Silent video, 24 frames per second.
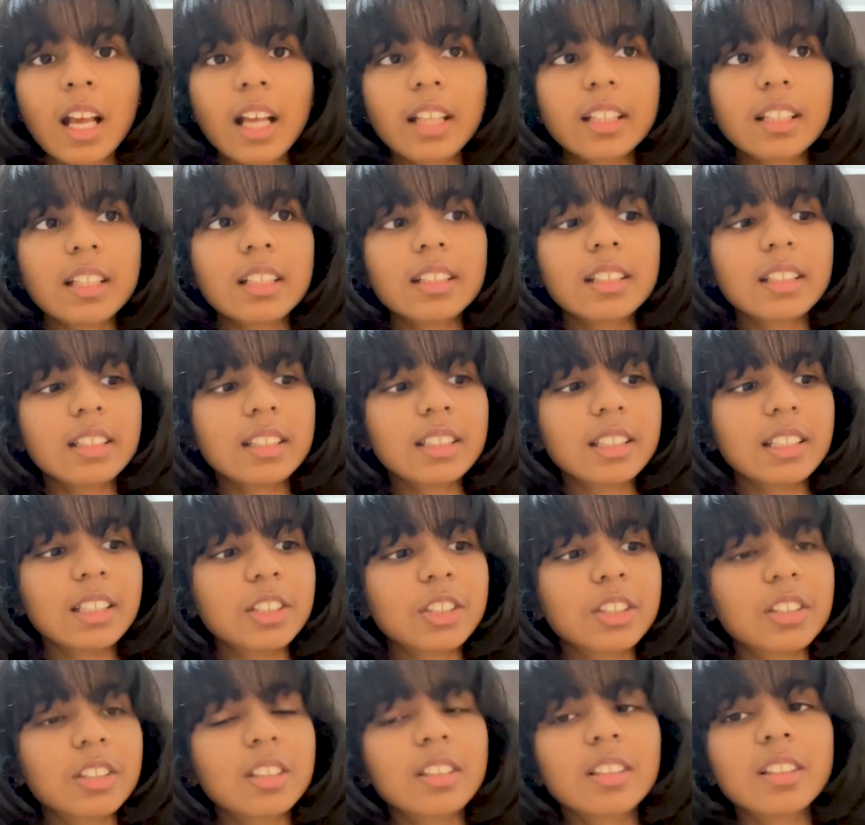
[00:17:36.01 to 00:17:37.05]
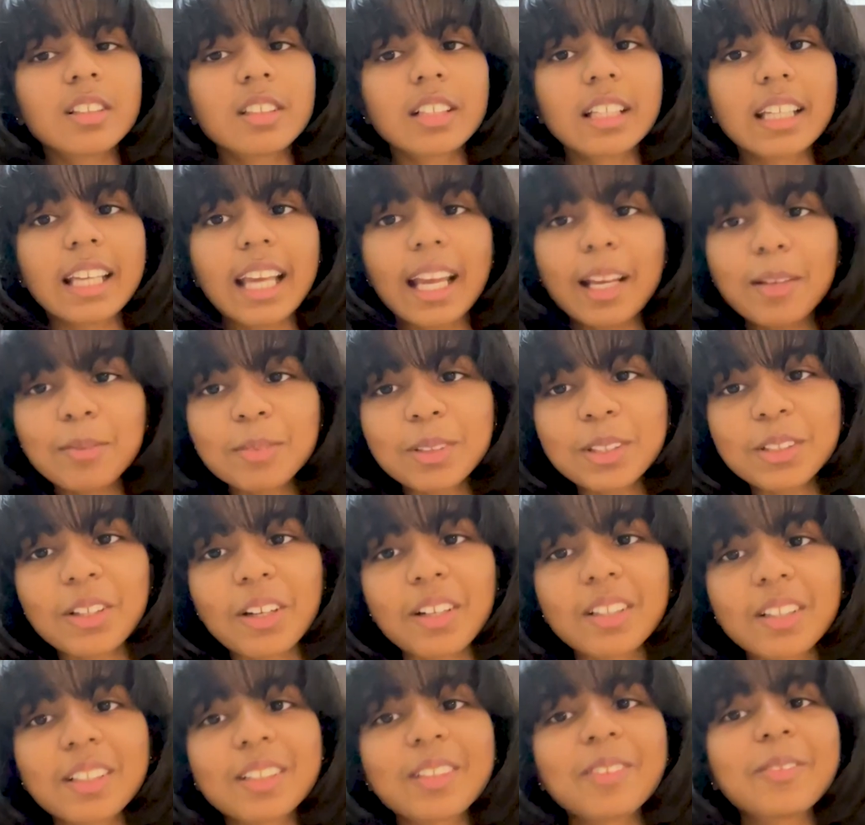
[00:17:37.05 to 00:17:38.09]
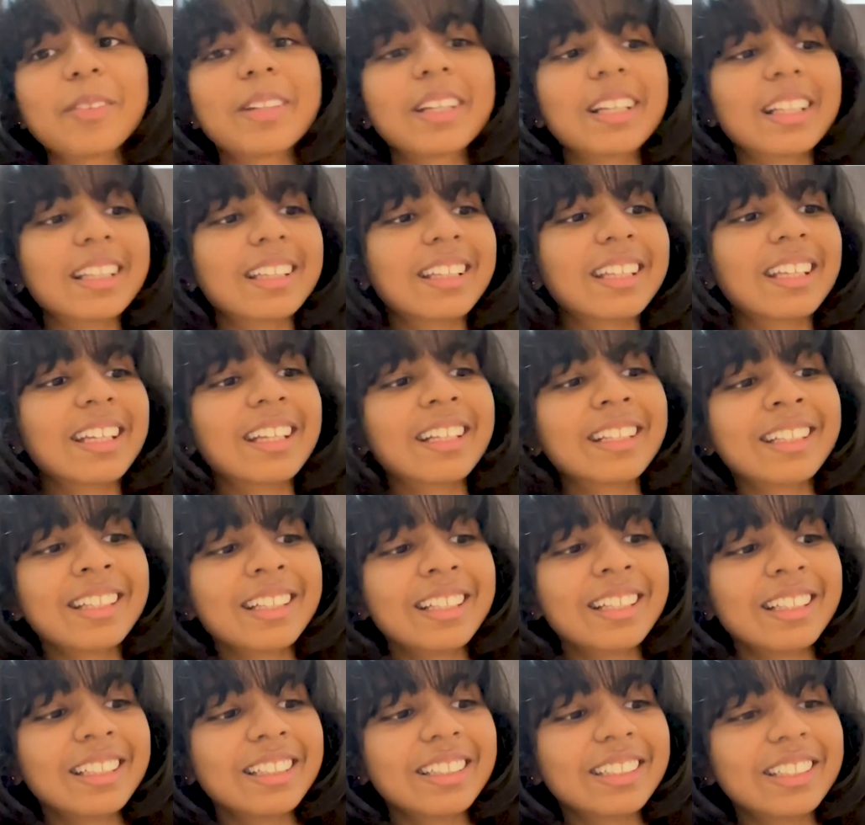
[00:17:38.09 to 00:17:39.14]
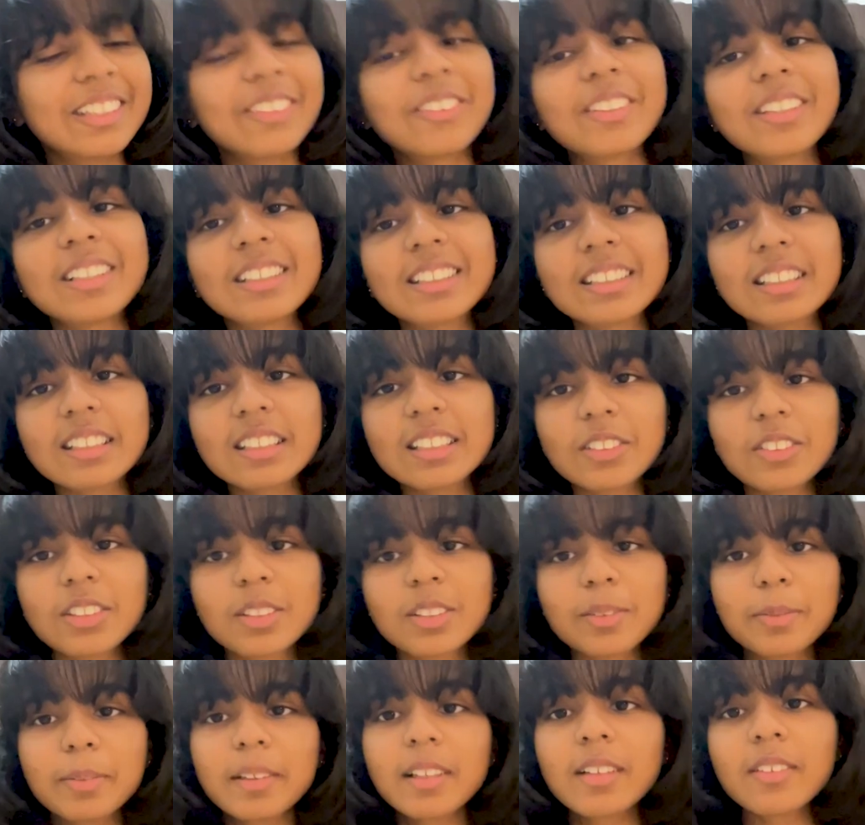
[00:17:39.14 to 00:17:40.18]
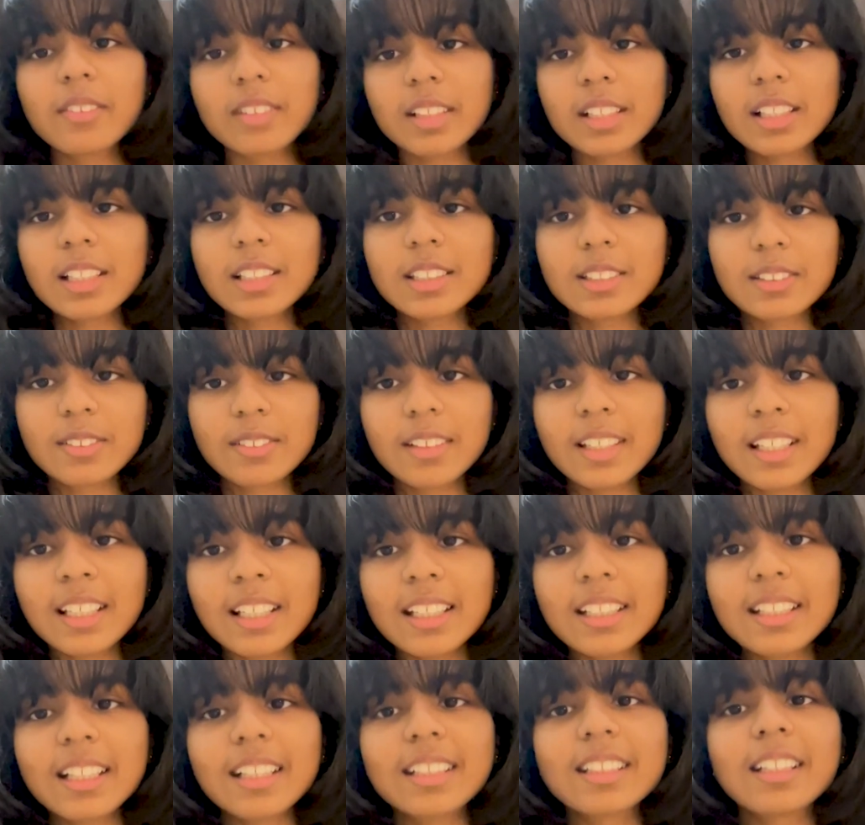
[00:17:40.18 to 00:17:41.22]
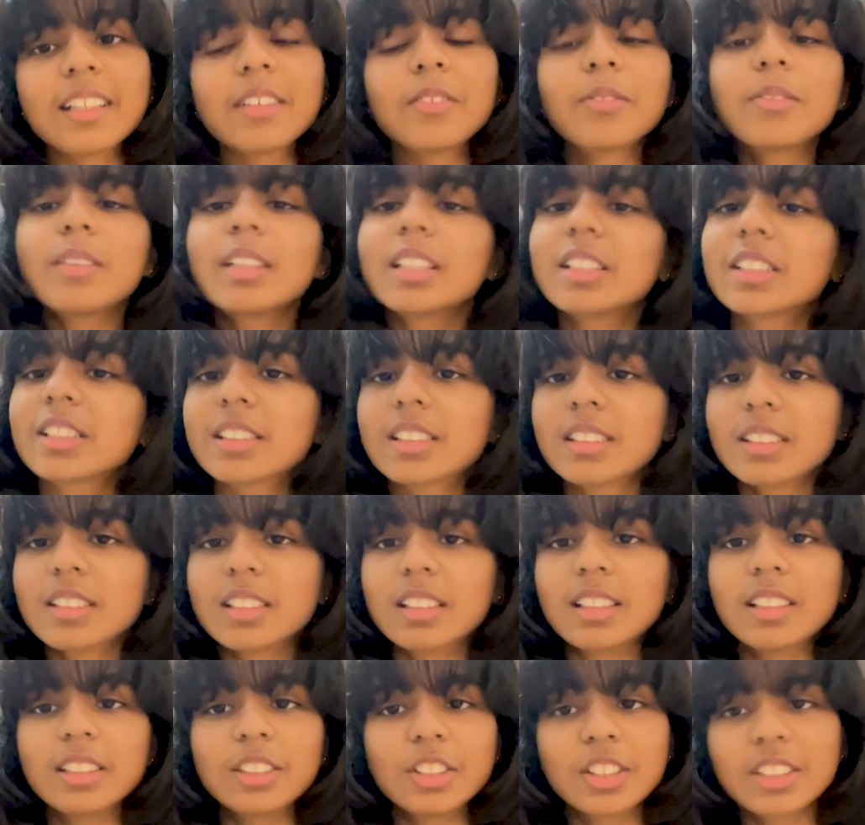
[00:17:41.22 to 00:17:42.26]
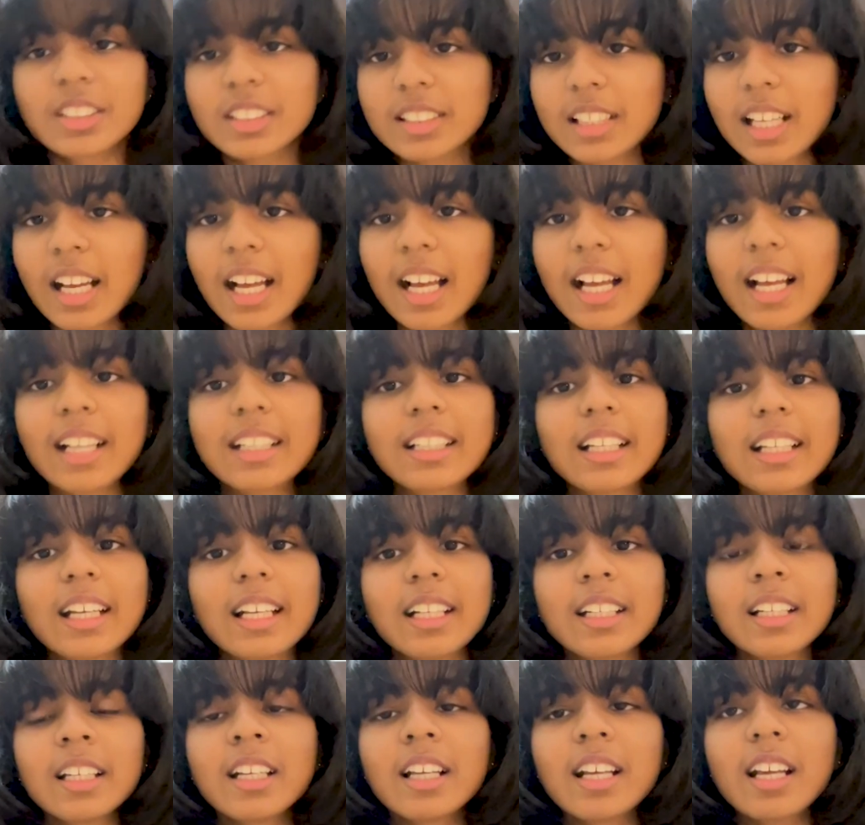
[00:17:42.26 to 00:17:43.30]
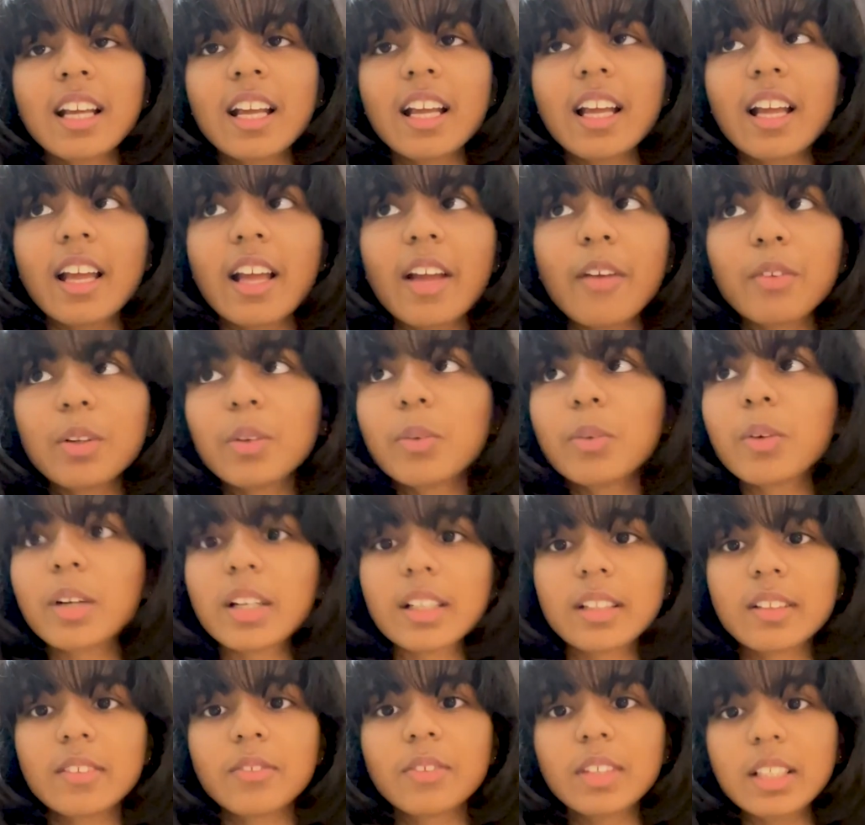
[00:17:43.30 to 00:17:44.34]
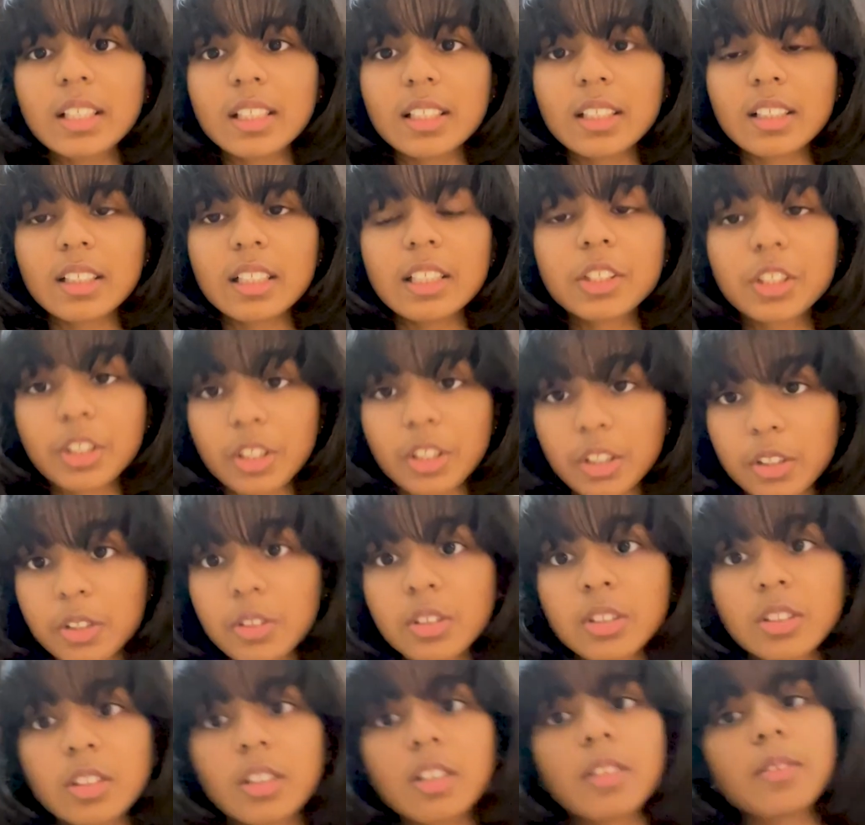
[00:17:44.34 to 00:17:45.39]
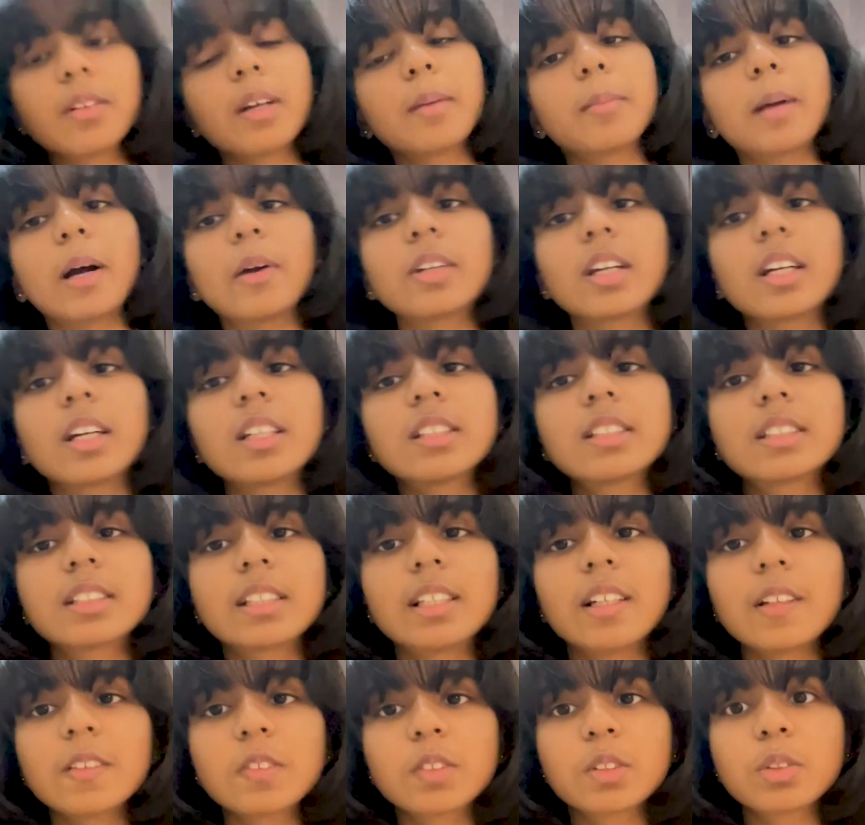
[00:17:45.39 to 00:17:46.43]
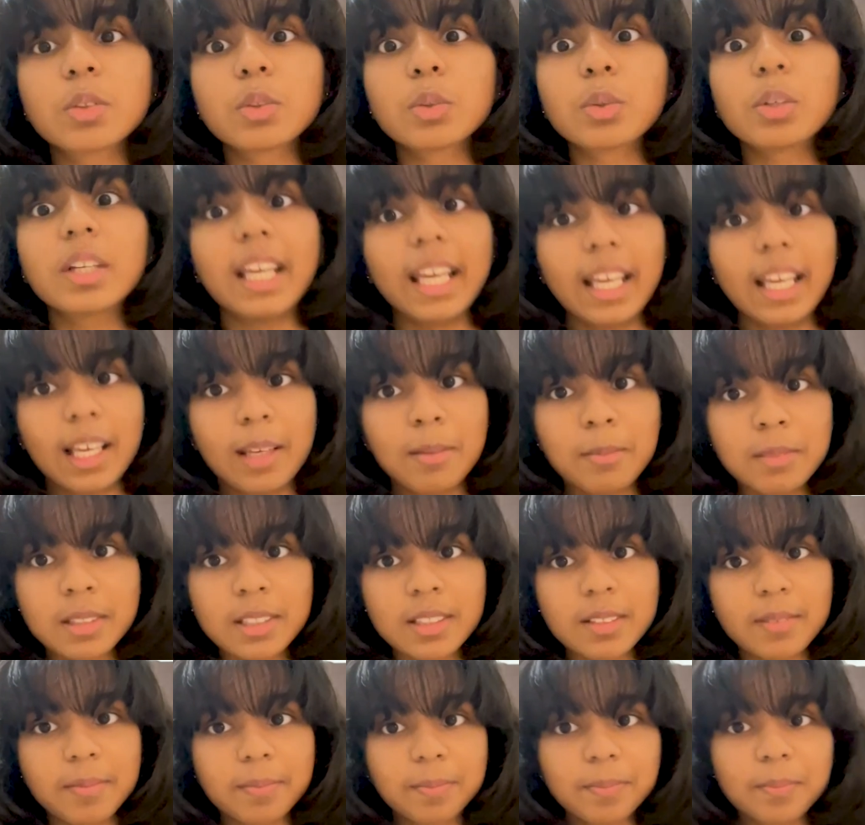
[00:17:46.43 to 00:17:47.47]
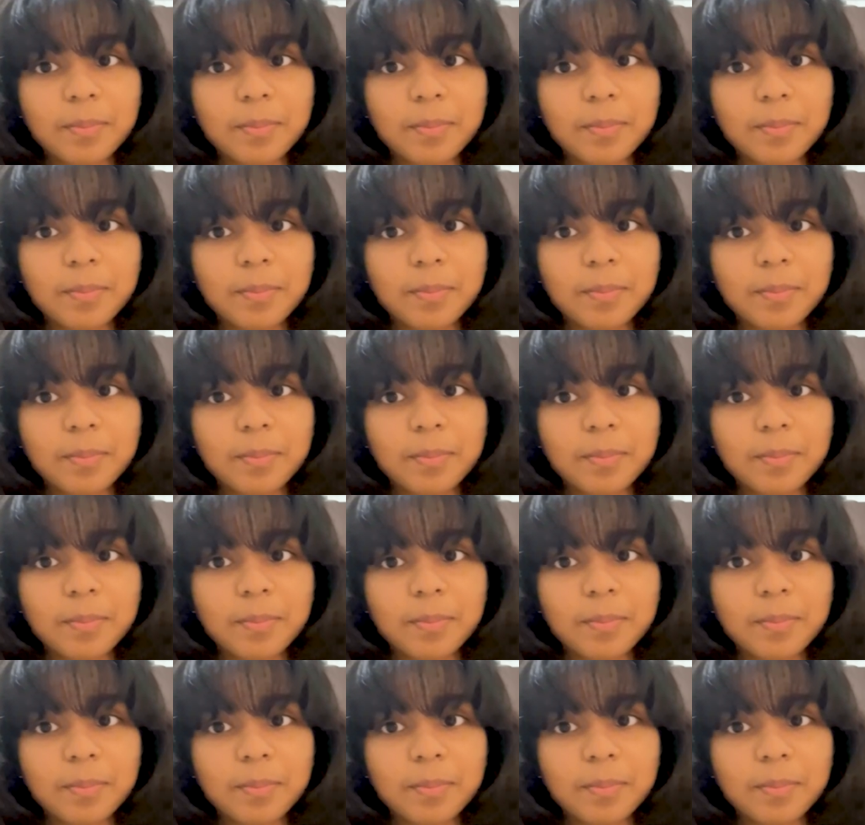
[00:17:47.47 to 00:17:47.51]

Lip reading: And then the teacher came to talk to me, and then she was being really sweet, and then we chit chat, and everyone, we introduced about ourselves through games,